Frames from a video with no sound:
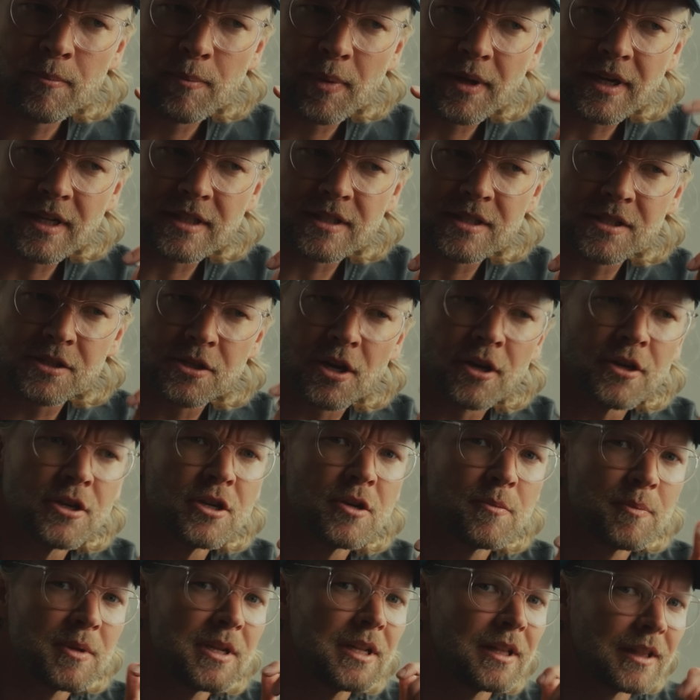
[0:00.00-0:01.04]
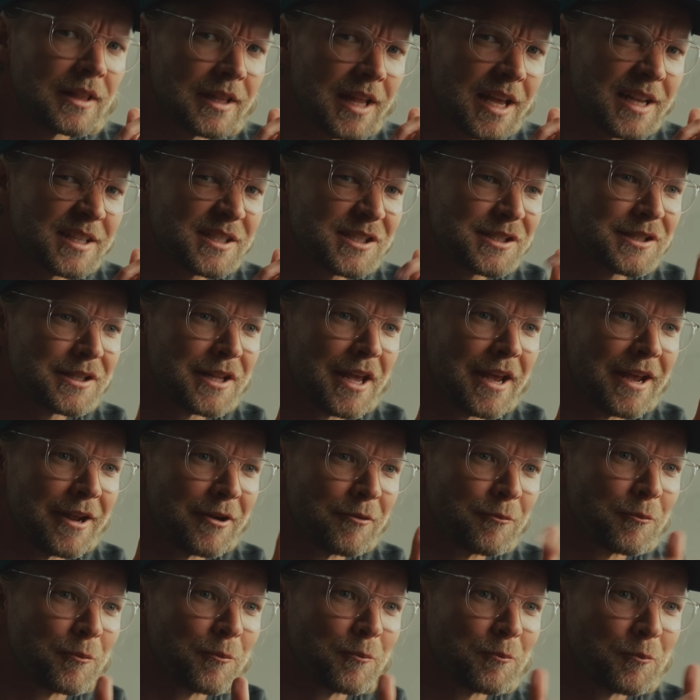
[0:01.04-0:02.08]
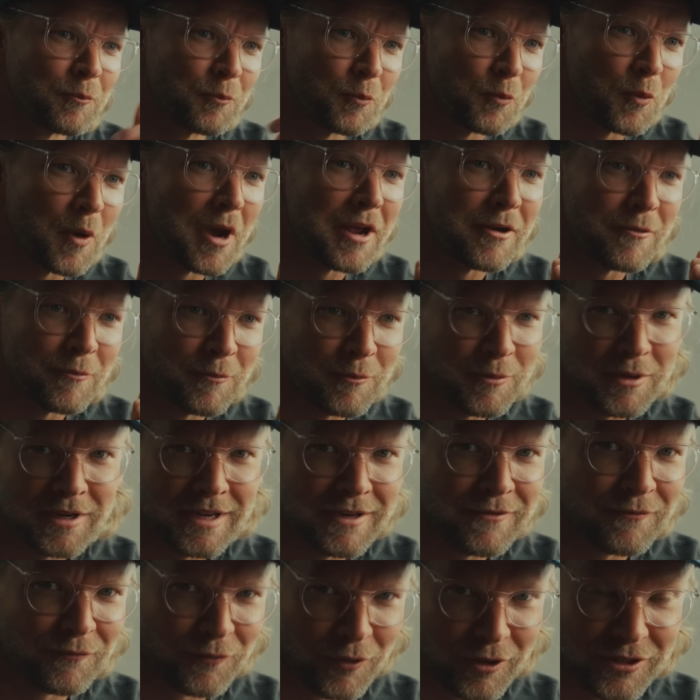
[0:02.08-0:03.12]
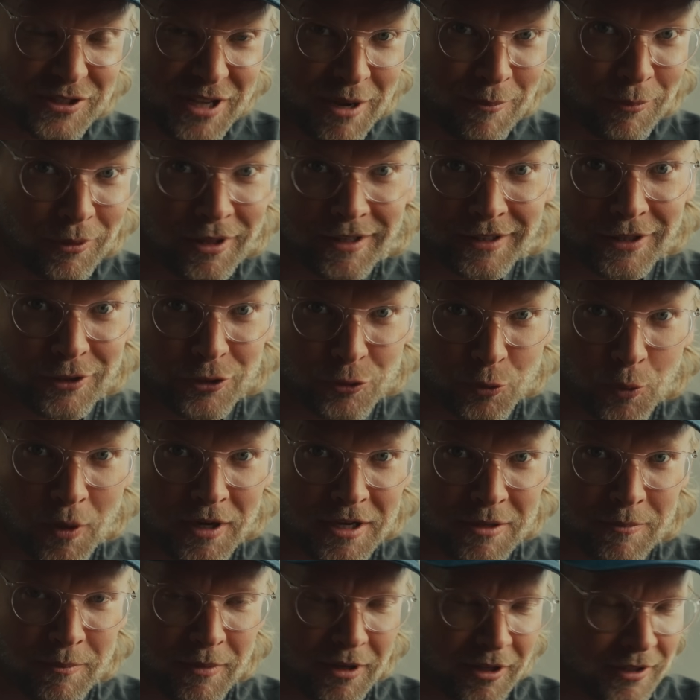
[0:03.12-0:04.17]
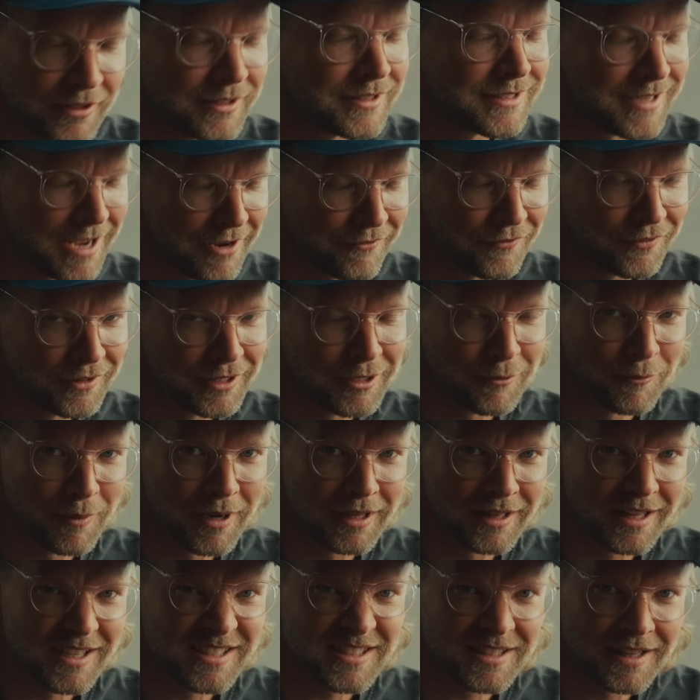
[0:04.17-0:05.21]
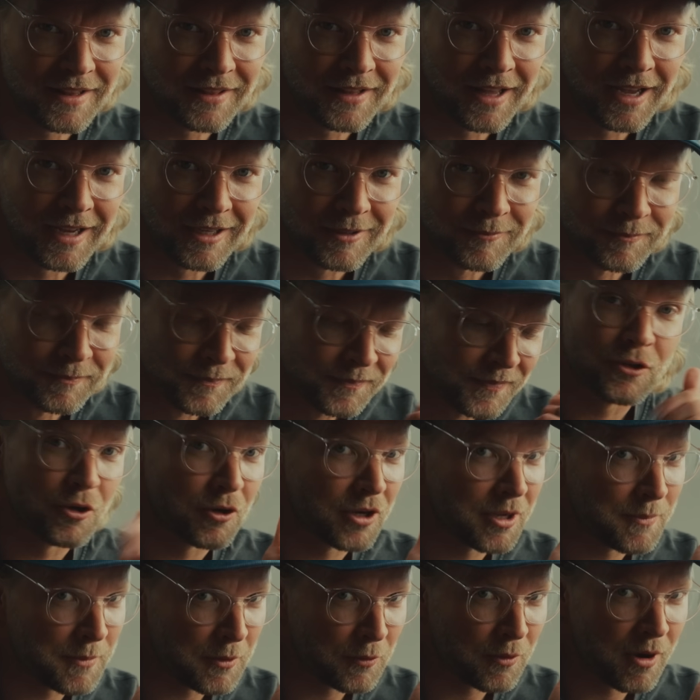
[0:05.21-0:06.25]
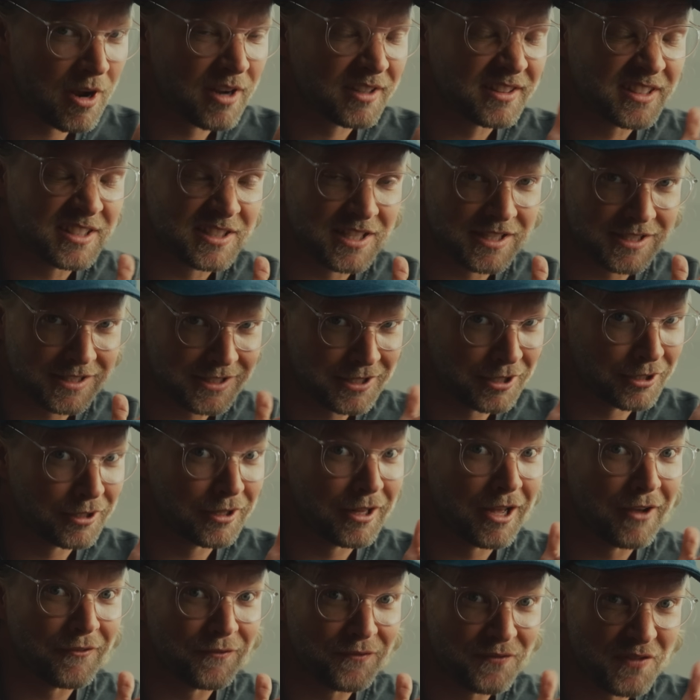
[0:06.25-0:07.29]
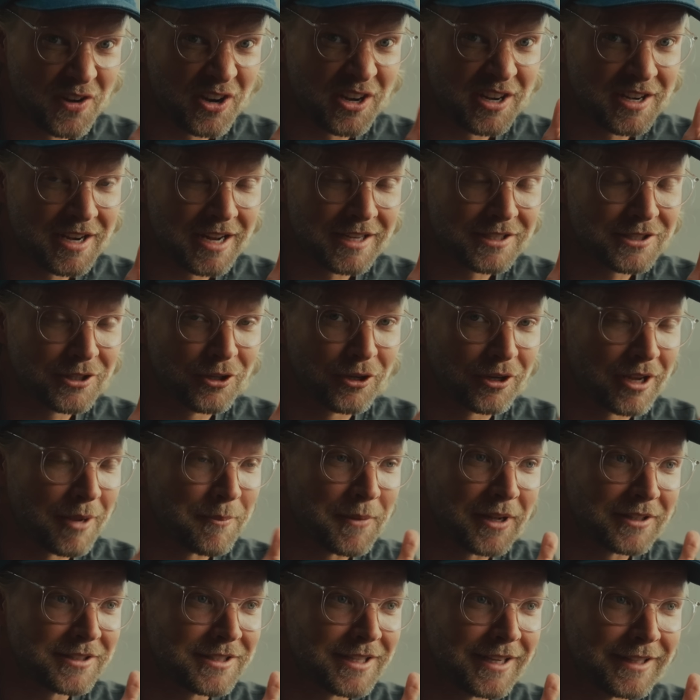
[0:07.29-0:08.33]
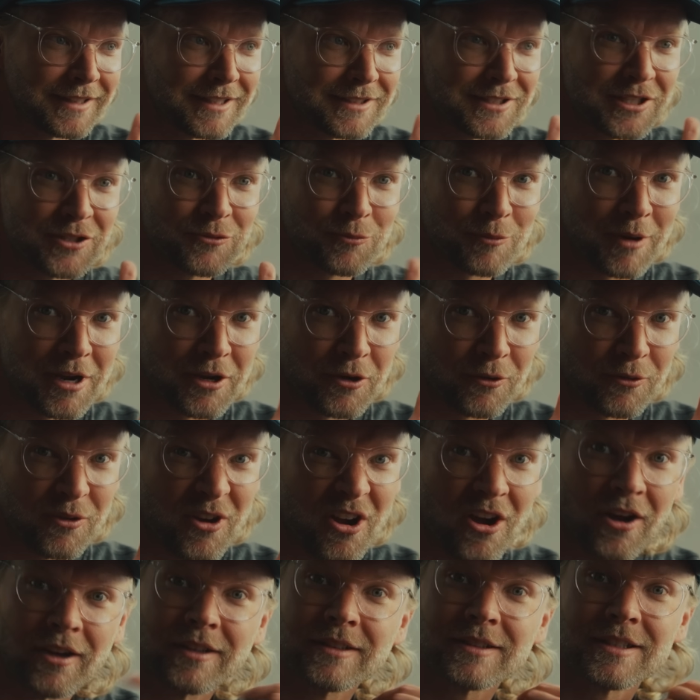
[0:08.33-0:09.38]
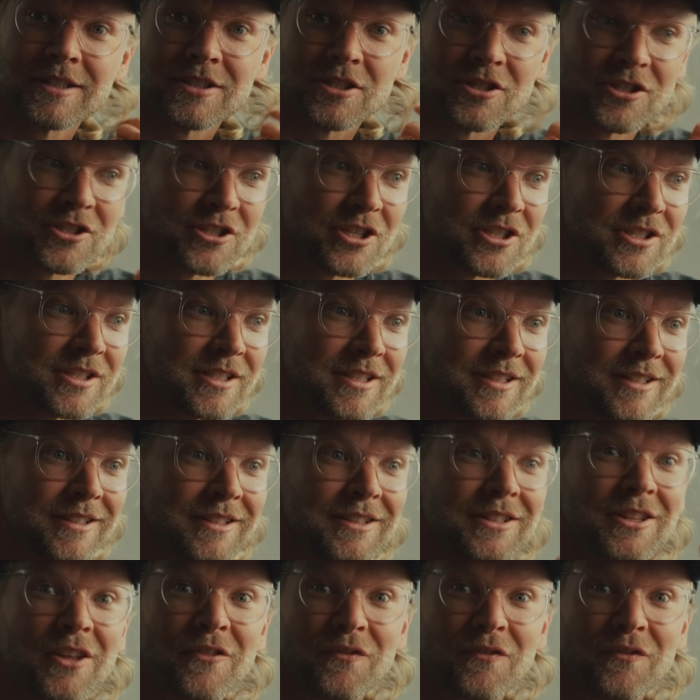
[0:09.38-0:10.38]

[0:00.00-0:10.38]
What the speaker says: but it's starting to be less than when we, for example, had 20 mil. Definitely way less than that. Don't get me wrong, this is still a very nice look. I'm not saying this is right or wrong. This is just the